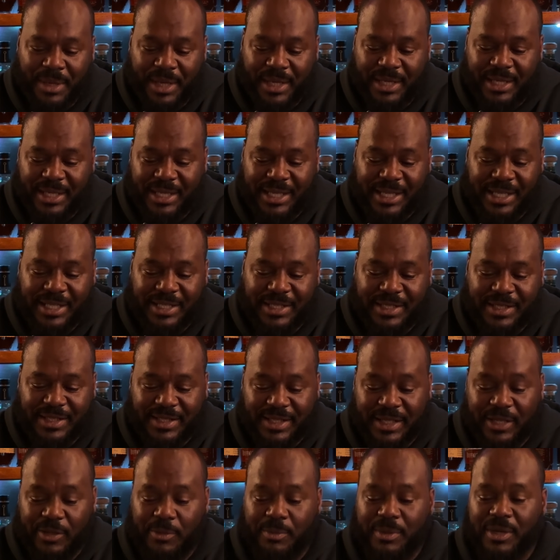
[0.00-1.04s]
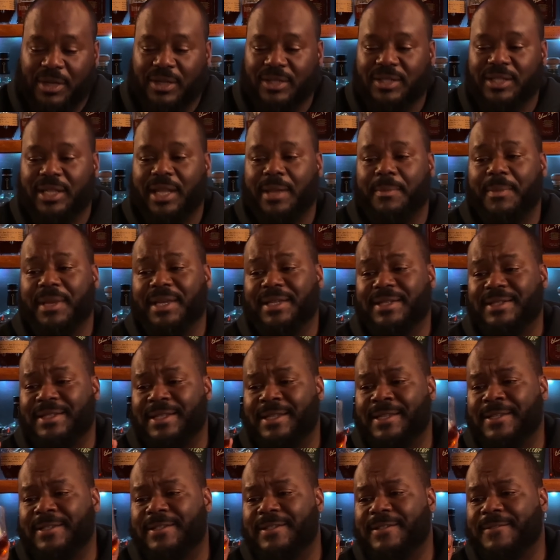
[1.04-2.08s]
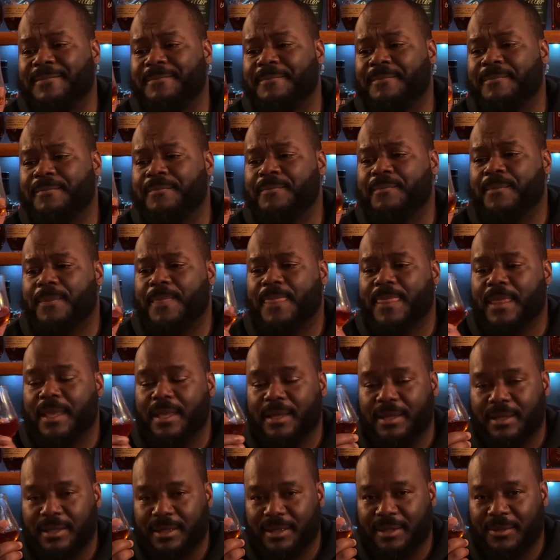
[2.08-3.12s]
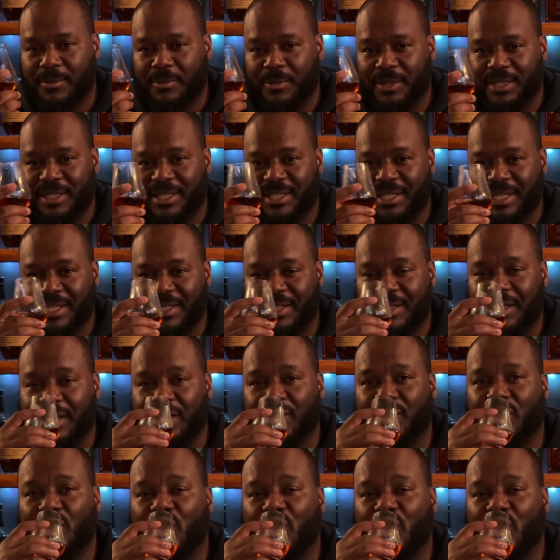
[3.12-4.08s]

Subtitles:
But again, it's a single barrel, so that makes sense. What does it taste like?